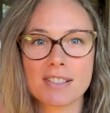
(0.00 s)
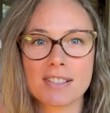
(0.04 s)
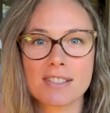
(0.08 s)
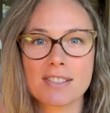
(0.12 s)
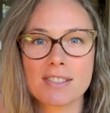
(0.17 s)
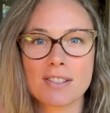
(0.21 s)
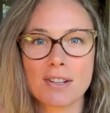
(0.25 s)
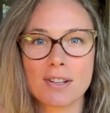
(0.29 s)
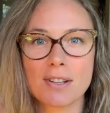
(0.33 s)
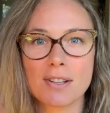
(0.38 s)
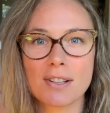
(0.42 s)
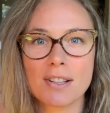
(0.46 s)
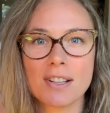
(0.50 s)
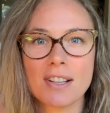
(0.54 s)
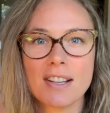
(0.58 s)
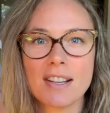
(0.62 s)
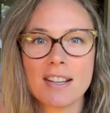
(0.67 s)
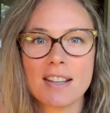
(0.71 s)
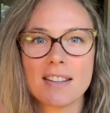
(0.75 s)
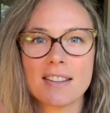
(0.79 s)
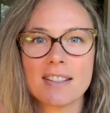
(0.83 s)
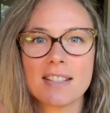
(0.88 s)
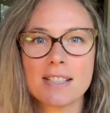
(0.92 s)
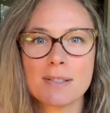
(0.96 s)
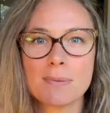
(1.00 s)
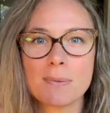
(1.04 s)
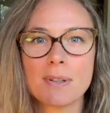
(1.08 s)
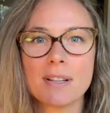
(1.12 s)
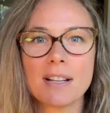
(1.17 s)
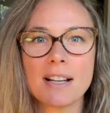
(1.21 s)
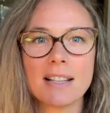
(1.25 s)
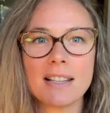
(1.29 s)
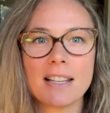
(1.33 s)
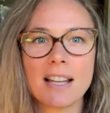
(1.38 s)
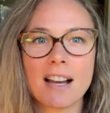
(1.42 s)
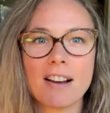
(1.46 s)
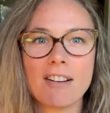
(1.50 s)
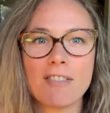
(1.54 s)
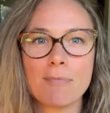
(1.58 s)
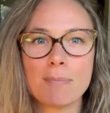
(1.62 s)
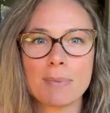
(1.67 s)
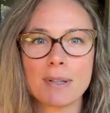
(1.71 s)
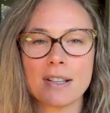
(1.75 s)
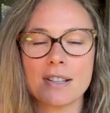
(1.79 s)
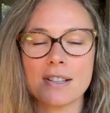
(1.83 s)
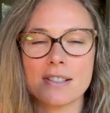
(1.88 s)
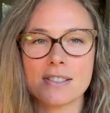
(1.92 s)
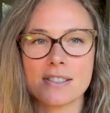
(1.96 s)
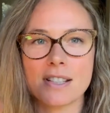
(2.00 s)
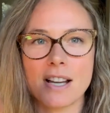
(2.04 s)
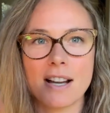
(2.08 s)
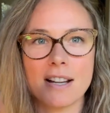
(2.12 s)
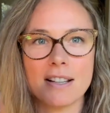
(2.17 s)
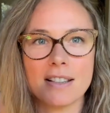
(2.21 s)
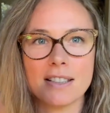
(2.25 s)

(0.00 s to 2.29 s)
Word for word: So this one I love because I